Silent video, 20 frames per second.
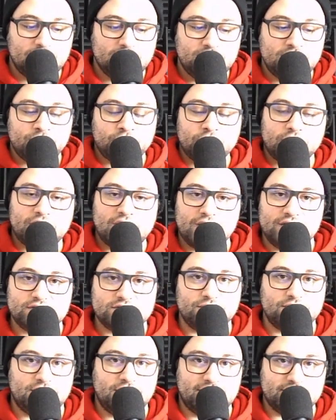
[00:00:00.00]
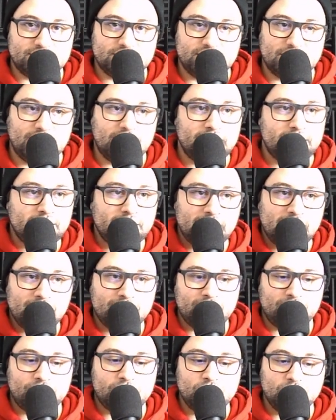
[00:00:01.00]
different kinds of testing, and they
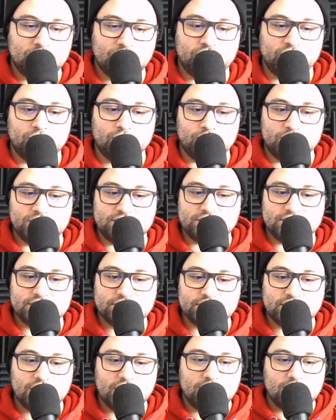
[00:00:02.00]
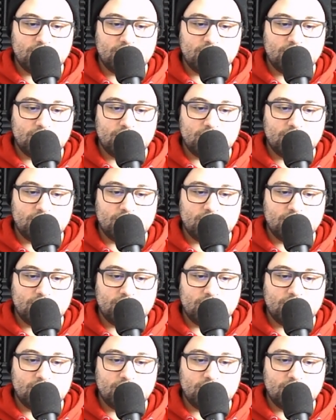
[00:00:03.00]
gave a few different reasons,